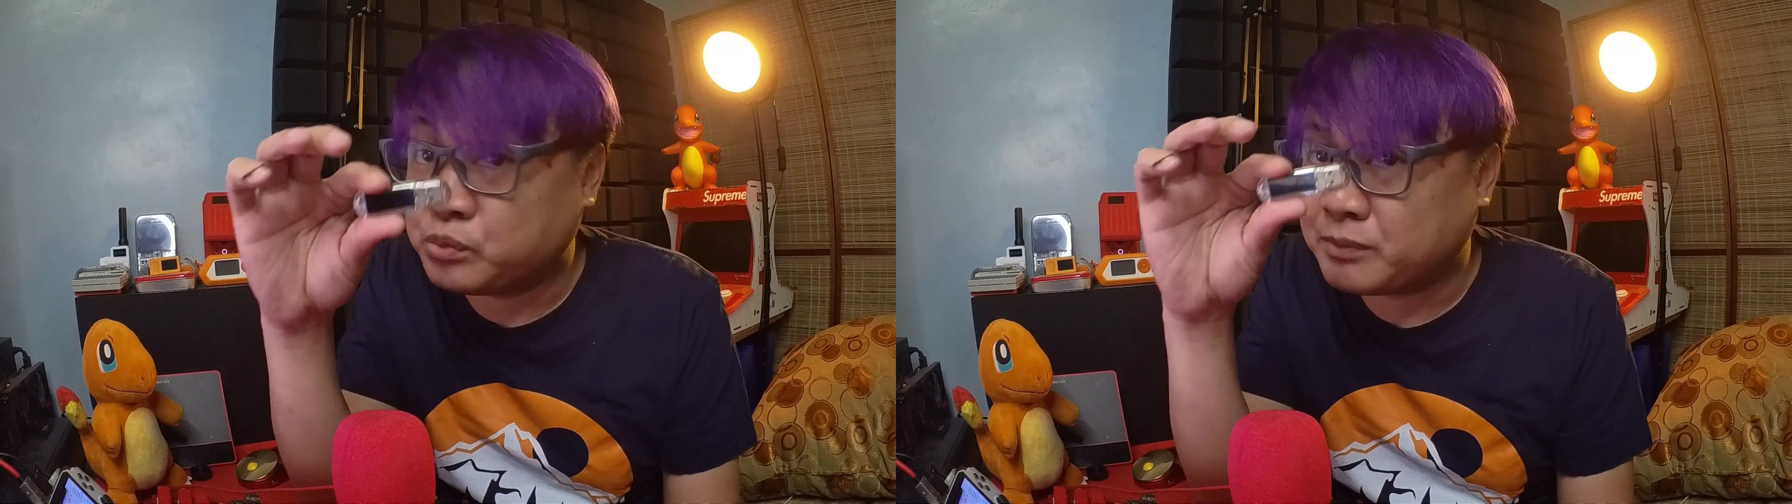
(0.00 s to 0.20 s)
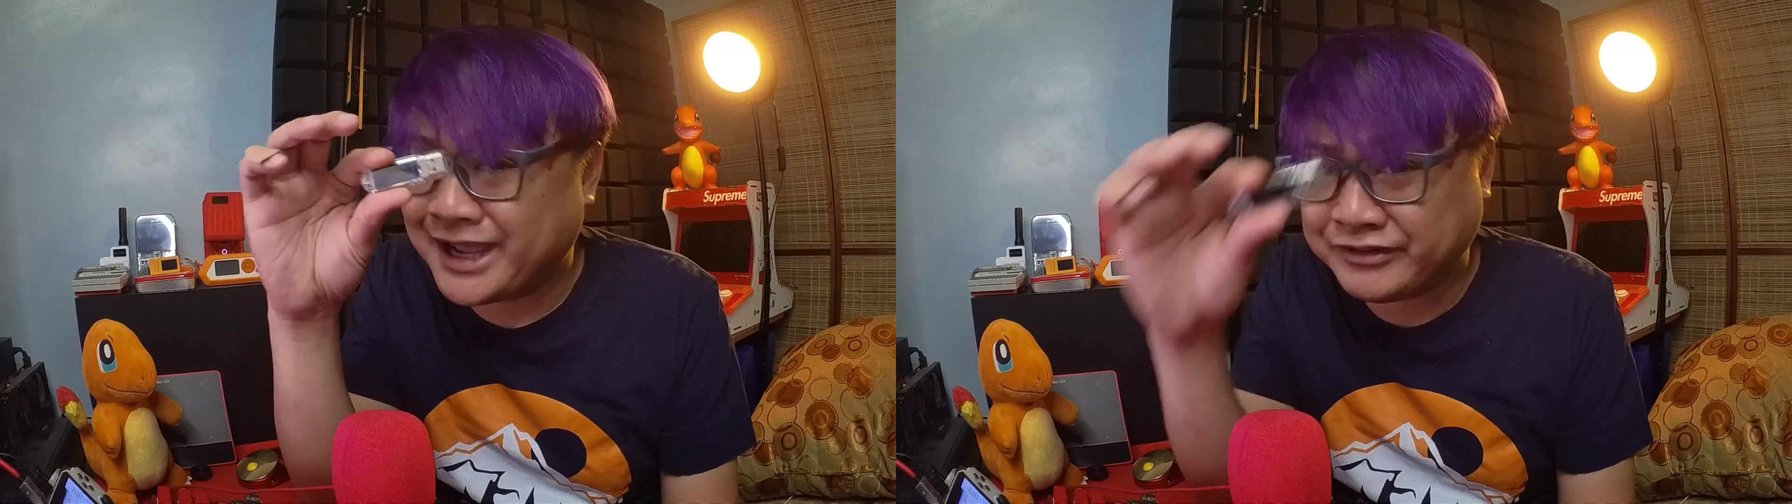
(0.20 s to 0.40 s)

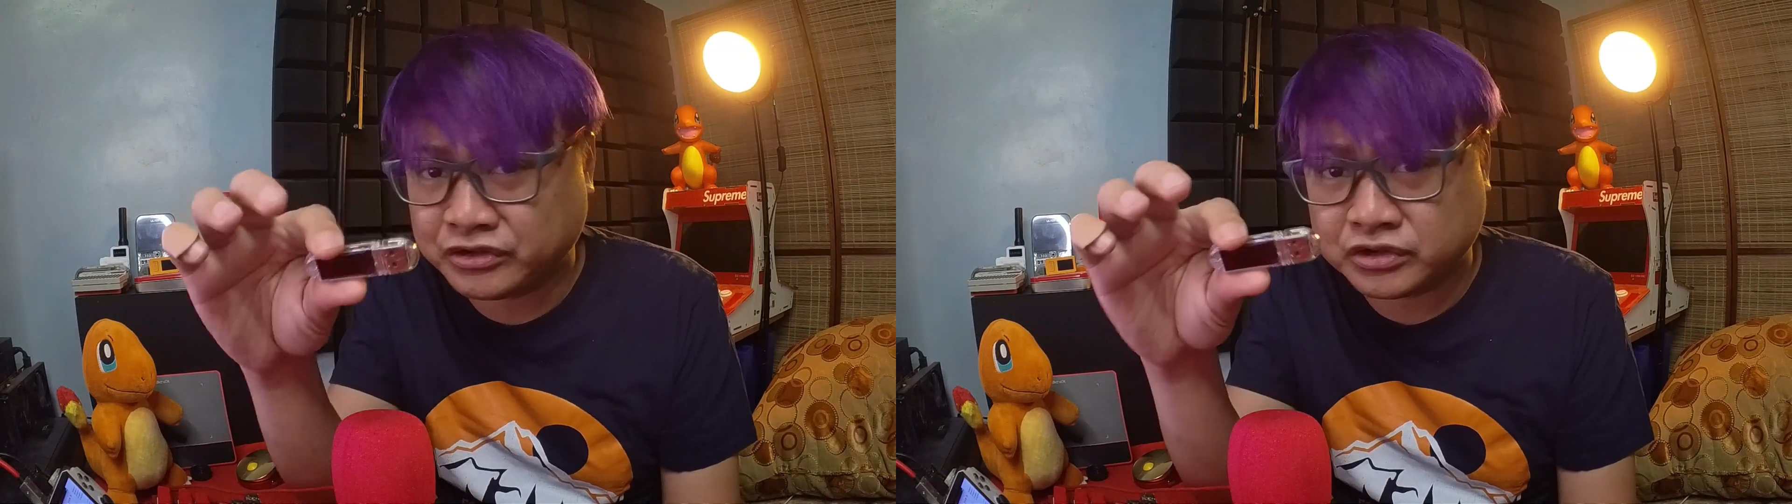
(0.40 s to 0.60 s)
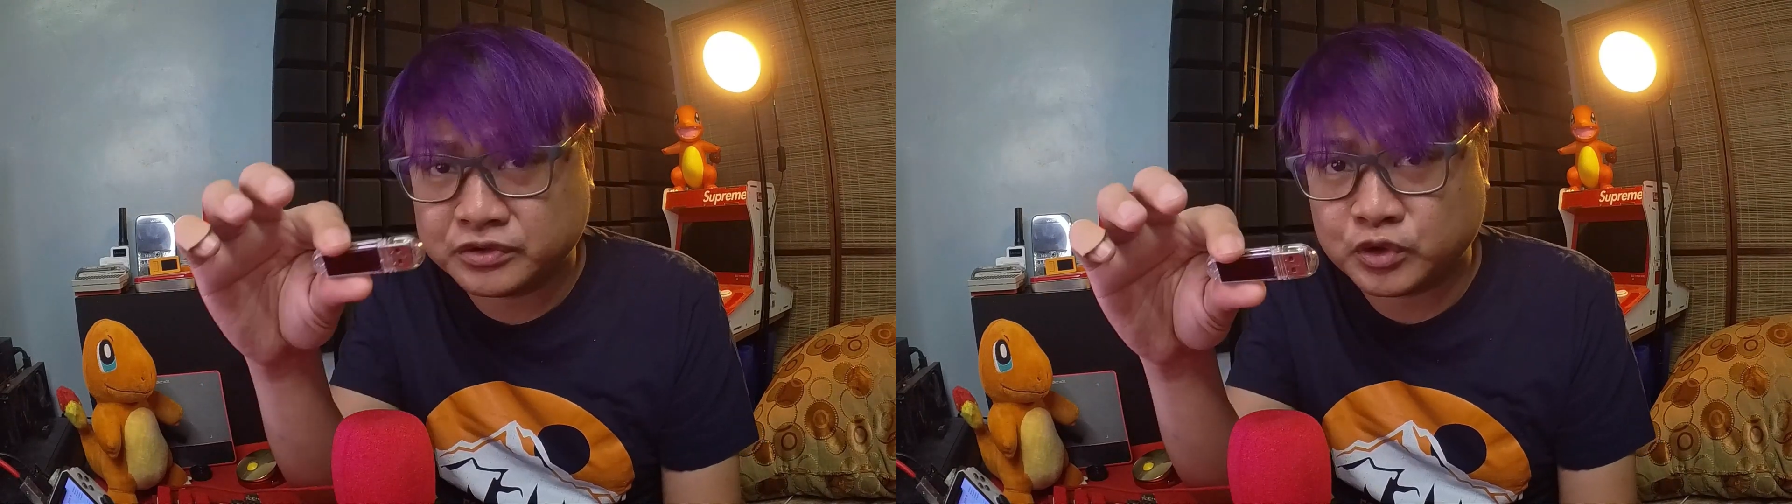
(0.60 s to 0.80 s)

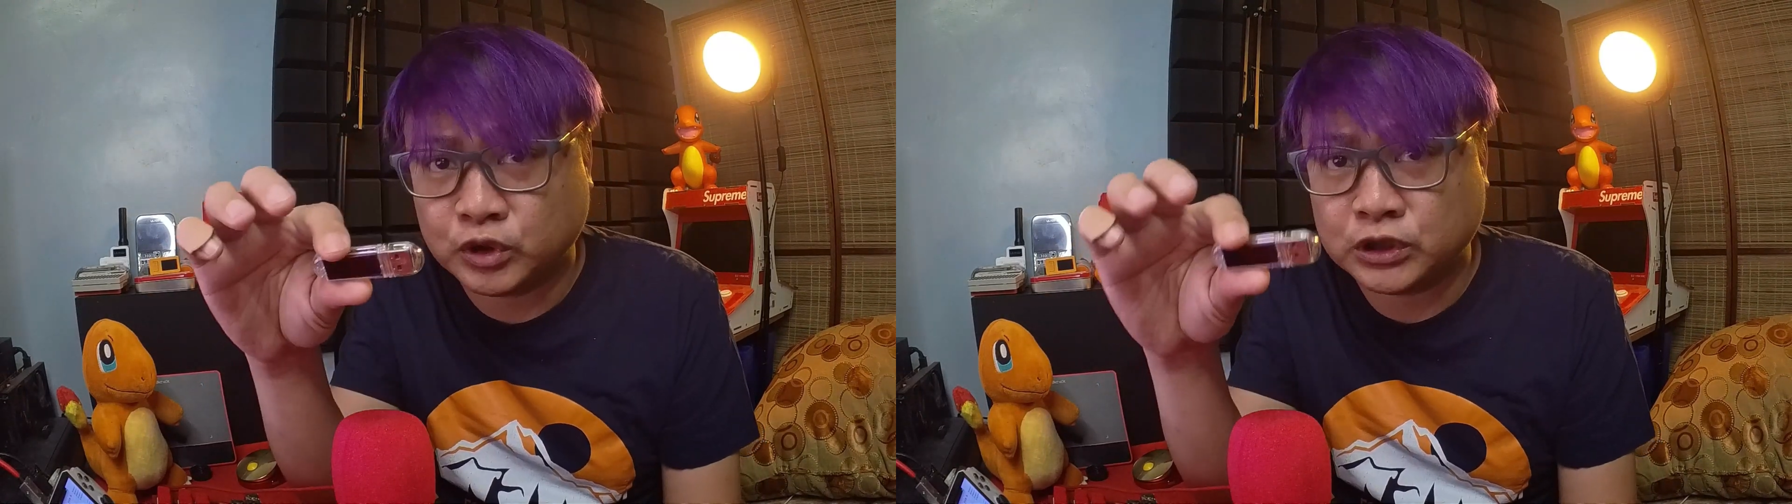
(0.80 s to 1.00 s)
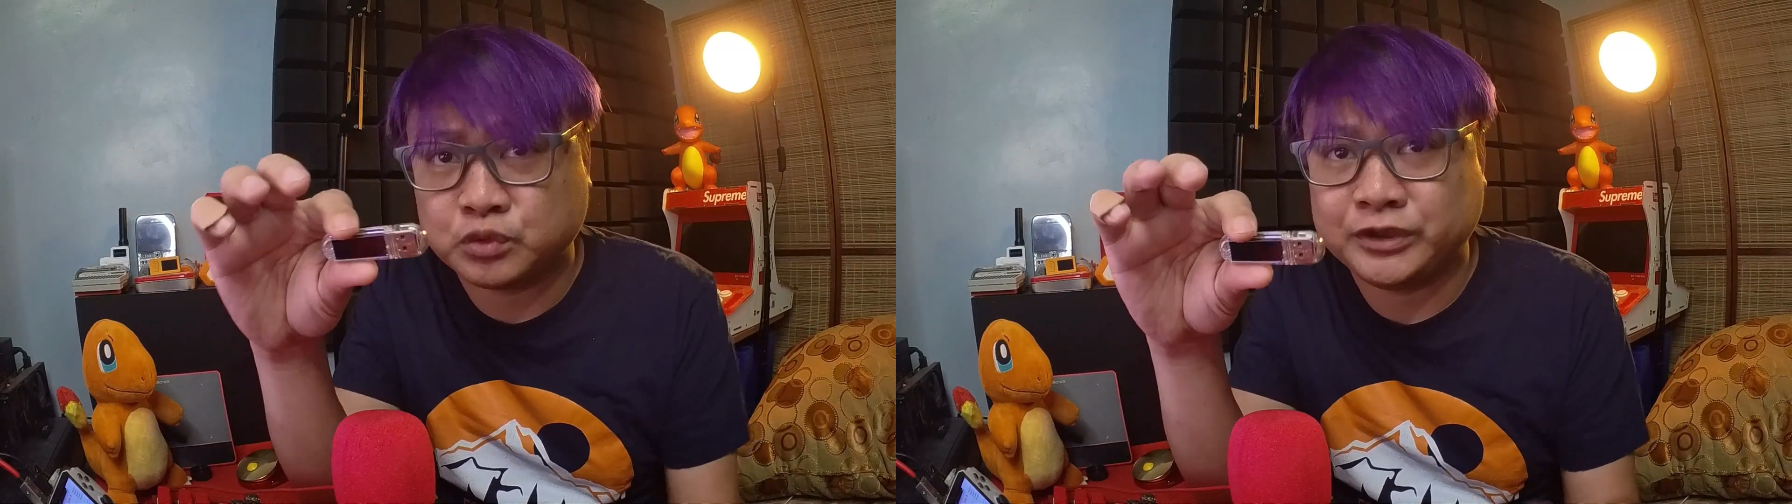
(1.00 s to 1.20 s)

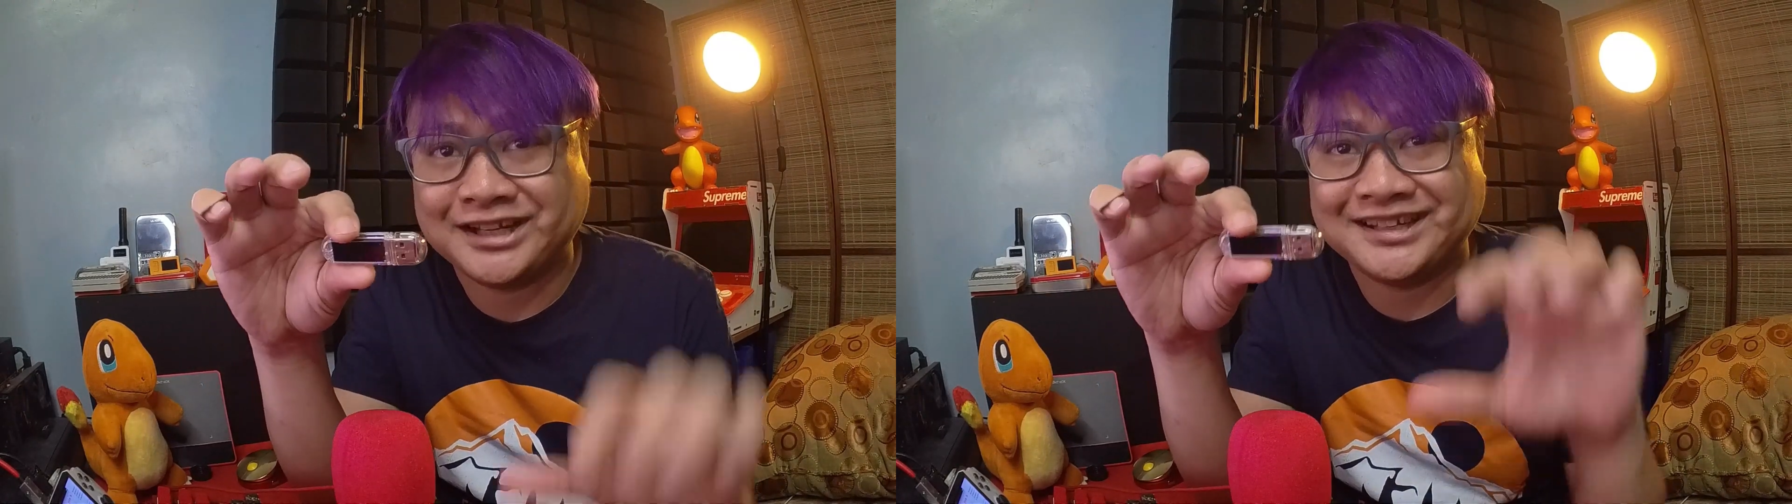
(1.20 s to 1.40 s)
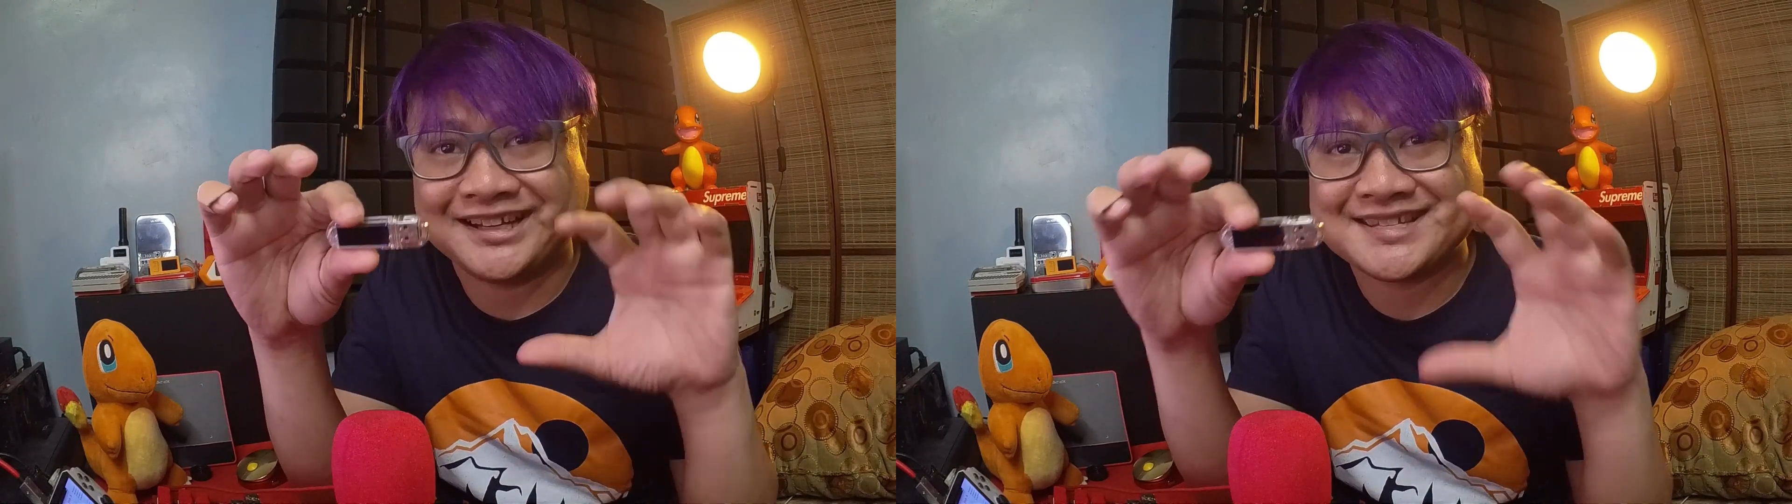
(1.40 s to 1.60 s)
microcontroller with
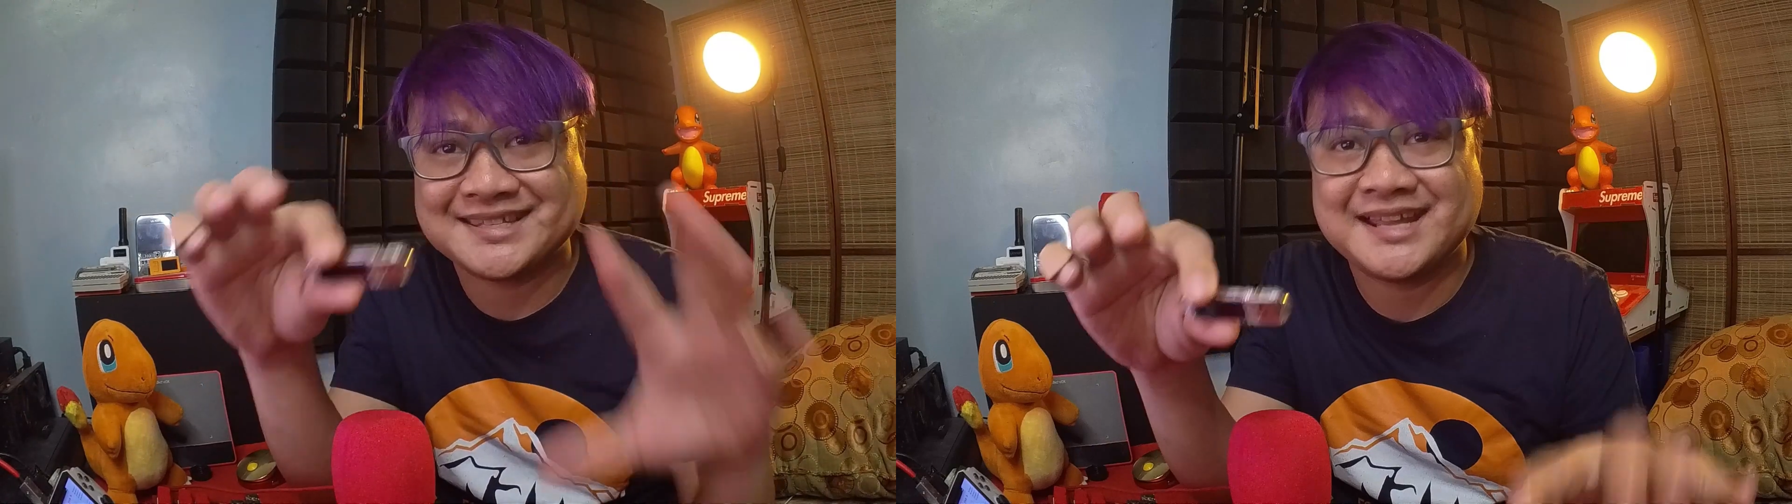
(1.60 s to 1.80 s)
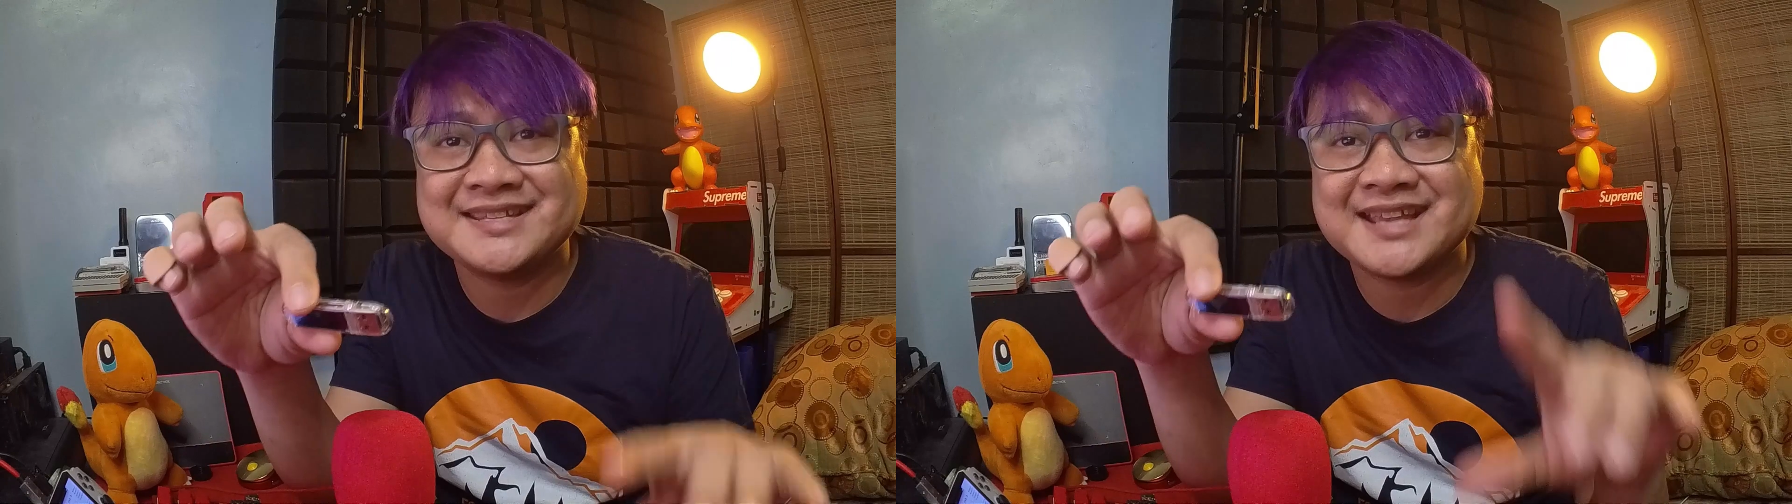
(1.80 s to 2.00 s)
an
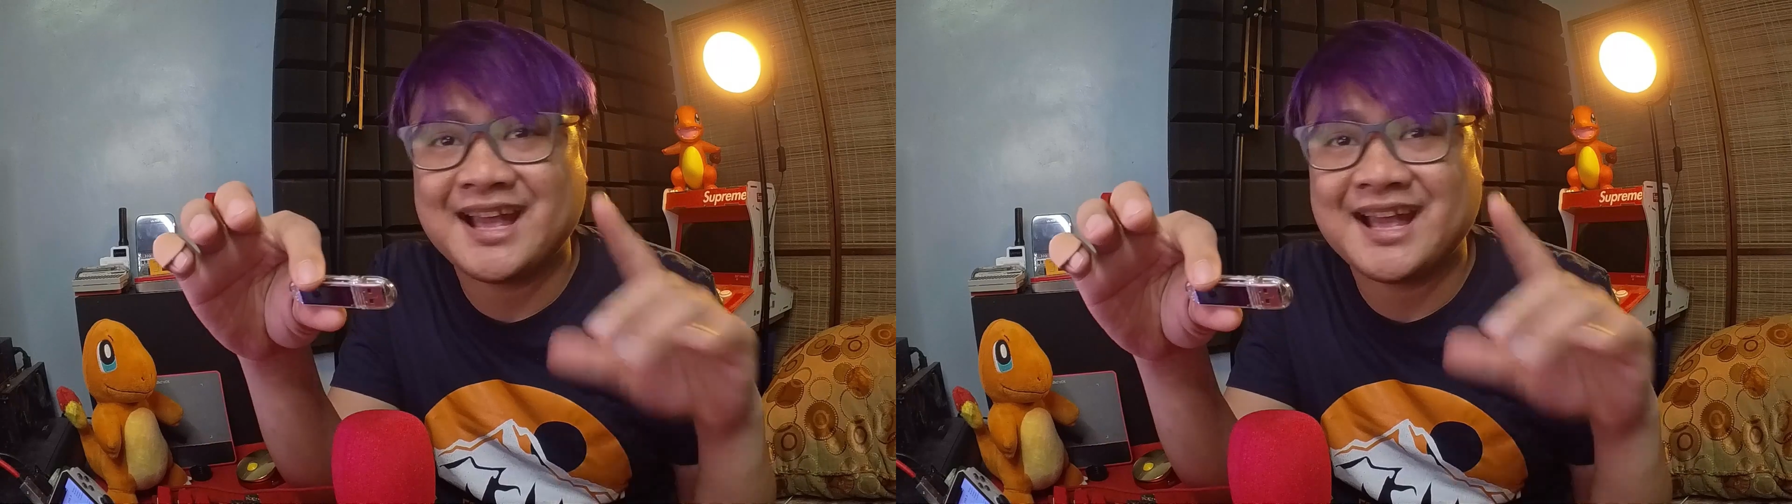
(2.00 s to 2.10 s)
Xtensa